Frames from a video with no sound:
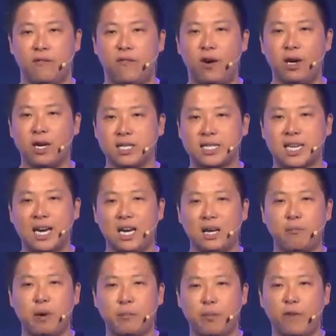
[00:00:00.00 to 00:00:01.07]
For a
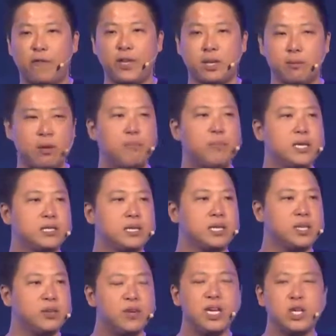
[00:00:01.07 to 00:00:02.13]
scalable, profitable
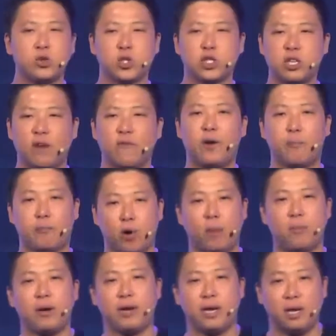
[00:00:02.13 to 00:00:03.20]
business, you need to solve a
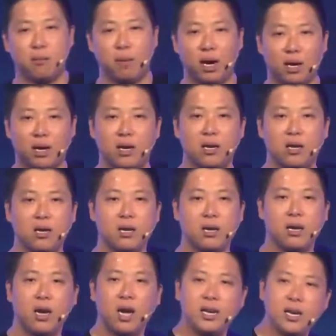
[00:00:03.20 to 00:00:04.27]
problem in the market.
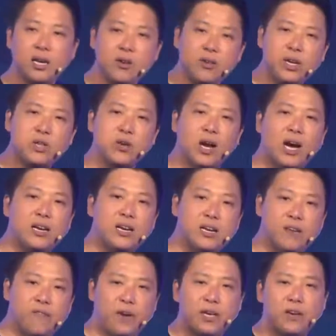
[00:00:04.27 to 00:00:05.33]
And then you need to
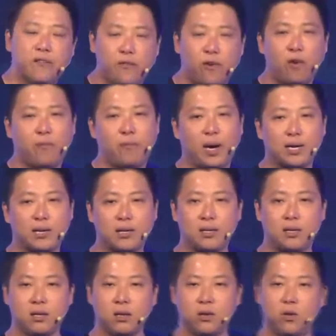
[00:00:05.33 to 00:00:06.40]
identify the fourth part.
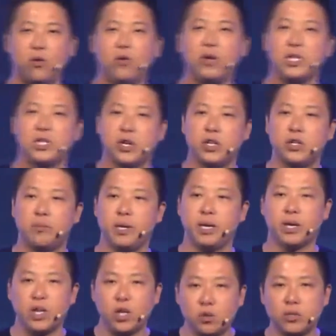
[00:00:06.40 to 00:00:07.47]
Who is going to be
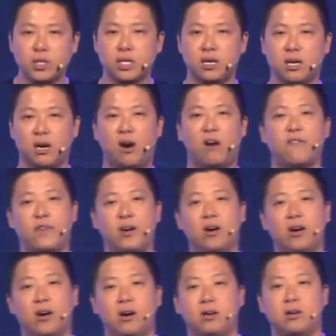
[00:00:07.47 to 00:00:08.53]
the user of
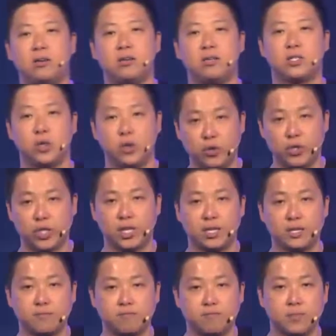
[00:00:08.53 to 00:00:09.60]
your
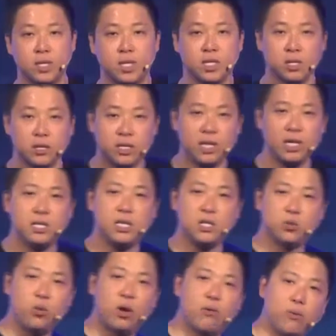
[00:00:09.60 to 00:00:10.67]
solution? So this
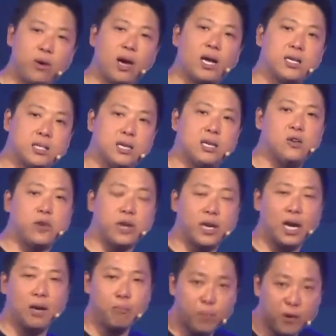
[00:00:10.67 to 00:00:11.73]
is what we are actually
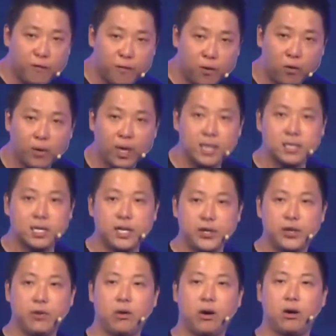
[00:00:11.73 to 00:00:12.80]
looking at before we actually
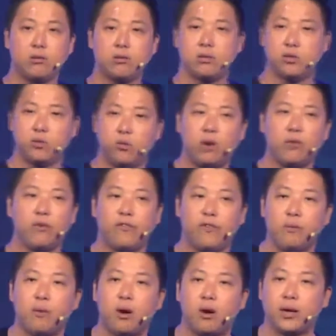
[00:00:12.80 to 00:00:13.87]
drill on to work with
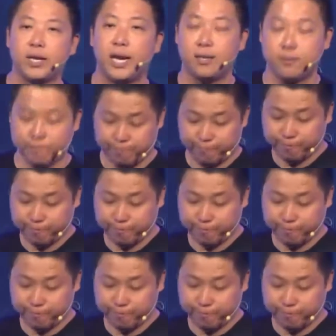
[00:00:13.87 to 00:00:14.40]
you more on that.